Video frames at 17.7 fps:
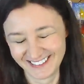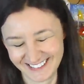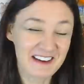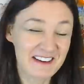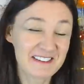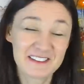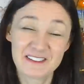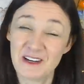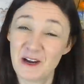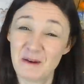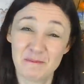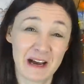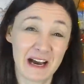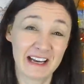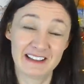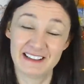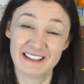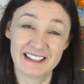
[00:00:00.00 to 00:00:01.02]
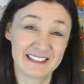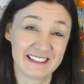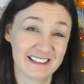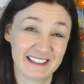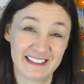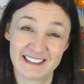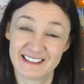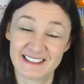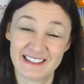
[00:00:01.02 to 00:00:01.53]
There is no part of this
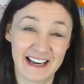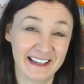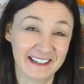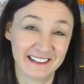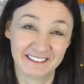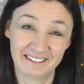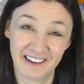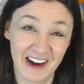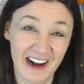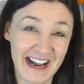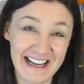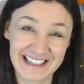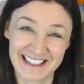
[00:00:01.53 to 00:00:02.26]
that is sounding right.